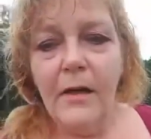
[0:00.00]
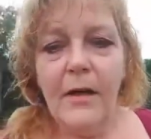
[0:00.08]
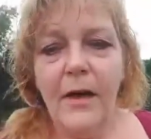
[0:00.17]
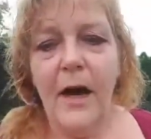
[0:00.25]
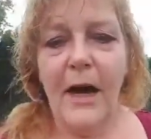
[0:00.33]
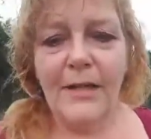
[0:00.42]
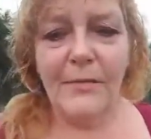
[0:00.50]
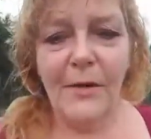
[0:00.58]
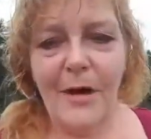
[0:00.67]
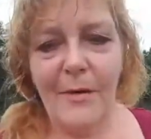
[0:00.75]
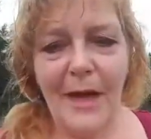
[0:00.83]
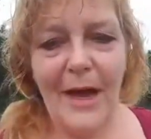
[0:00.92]
hi
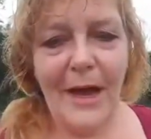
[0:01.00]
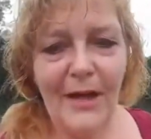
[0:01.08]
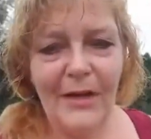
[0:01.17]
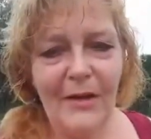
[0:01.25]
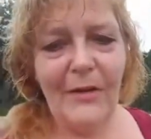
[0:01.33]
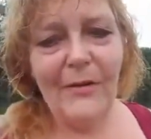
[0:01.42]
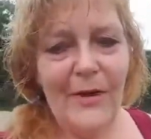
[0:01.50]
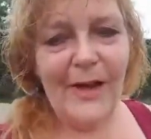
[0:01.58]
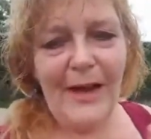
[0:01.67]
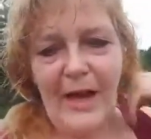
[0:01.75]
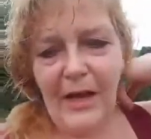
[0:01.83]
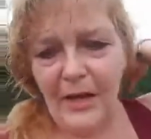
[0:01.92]
Swami, how you
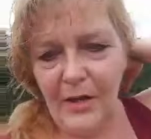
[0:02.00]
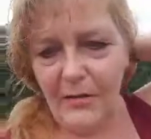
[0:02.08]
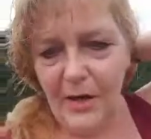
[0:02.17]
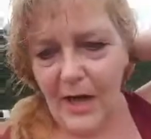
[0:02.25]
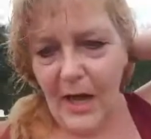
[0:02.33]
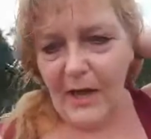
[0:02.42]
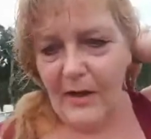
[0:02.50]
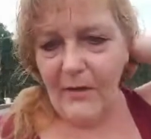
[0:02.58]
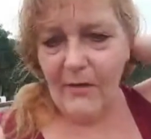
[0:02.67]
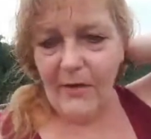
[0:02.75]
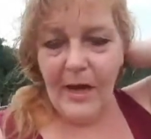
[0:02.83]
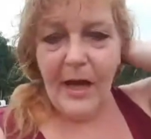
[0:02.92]
doing? How you doing,
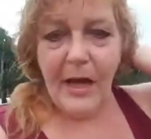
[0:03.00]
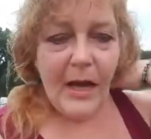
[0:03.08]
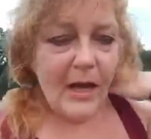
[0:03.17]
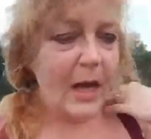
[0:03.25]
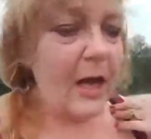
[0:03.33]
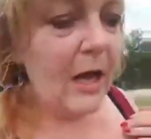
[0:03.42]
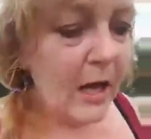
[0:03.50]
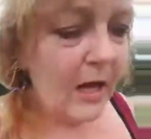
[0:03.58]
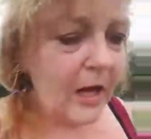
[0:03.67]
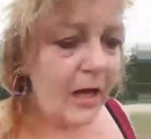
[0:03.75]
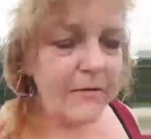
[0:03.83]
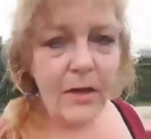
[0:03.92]
Nando?
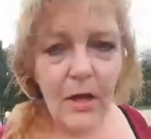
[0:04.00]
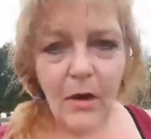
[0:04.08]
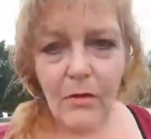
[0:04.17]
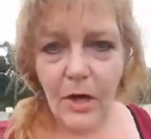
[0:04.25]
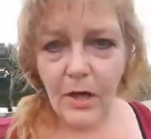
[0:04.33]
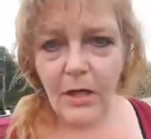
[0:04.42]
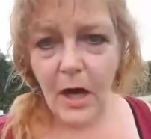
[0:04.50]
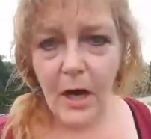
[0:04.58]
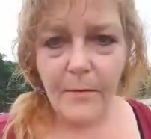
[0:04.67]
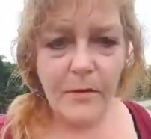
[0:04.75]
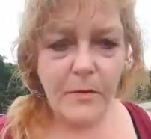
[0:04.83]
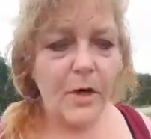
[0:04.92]
Even though there are
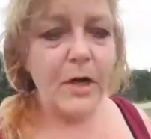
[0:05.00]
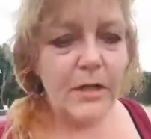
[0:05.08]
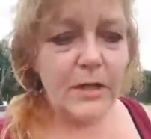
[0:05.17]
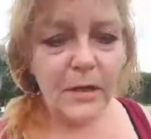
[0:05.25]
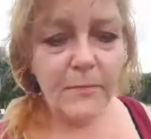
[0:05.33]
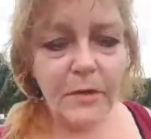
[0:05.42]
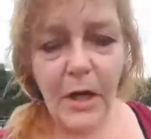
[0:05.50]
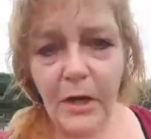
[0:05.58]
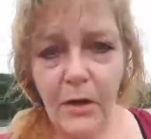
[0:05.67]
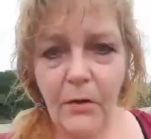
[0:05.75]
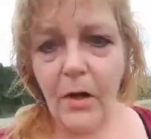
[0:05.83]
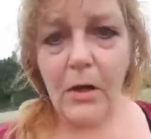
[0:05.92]
times where it seems like
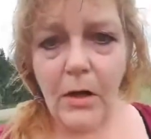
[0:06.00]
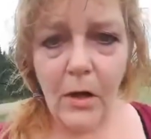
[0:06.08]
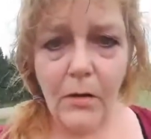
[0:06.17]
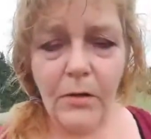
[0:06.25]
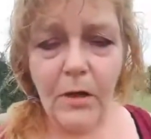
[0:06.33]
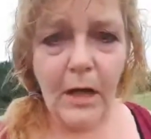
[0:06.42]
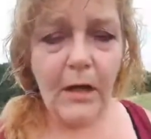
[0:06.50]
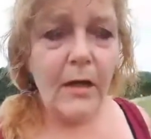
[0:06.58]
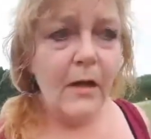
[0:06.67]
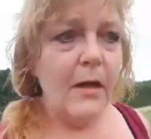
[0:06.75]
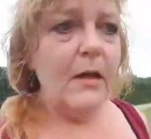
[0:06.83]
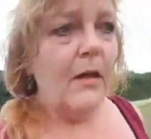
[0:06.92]
you're alone, that
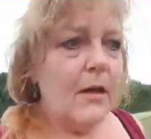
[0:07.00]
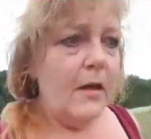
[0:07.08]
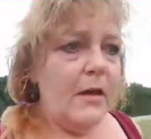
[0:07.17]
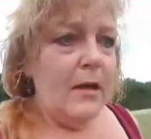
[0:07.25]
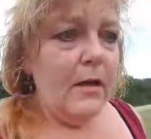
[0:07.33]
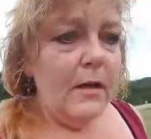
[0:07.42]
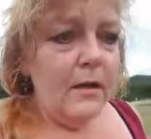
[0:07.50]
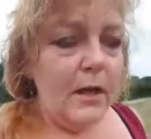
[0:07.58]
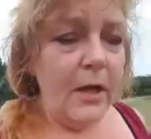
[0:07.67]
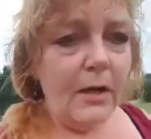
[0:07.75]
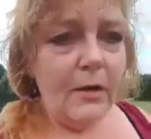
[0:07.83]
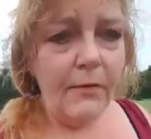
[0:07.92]

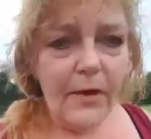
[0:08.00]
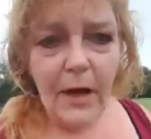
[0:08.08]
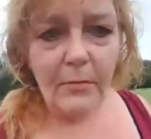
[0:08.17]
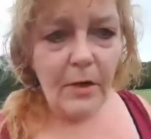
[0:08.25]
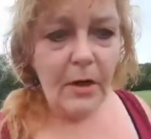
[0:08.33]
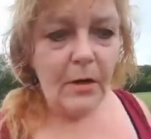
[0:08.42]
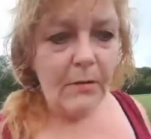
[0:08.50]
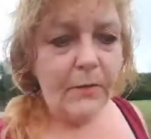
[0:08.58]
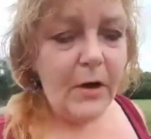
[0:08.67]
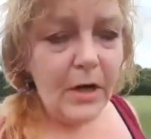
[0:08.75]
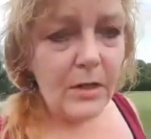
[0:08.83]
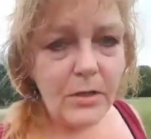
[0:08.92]
your family or
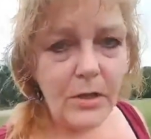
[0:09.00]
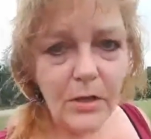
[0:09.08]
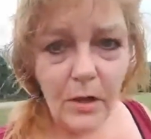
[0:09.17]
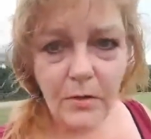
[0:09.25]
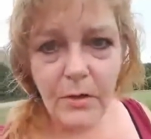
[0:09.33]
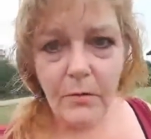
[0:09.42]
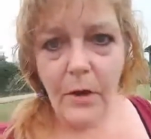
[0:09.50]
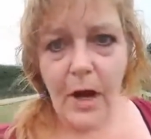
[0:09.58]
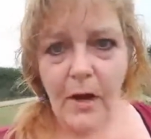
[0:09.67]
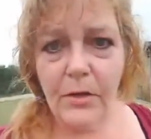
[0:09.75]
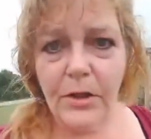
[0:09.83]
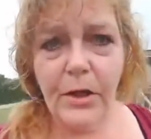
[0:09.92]
friends or those
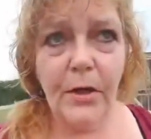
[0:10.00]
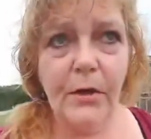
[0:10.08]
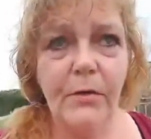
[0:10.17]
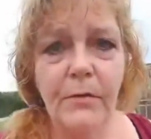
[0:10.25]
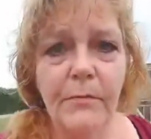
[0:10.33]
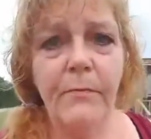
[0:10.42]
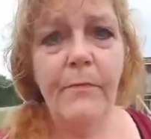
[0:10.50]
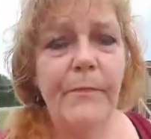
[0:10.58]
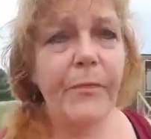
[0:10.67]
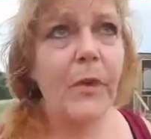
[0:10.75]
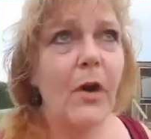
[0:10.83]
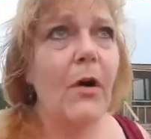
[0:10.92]
around you
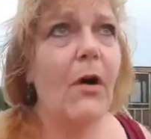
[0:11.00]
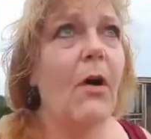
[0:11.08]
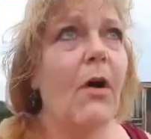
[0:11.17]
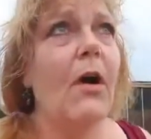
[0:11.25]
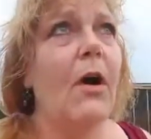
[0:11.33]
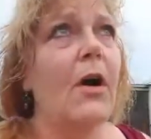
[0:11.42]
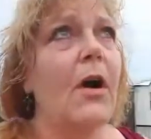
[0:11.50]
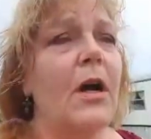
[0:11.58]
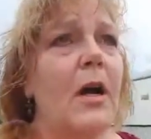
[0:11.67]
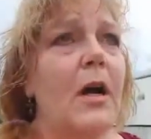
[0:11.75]
are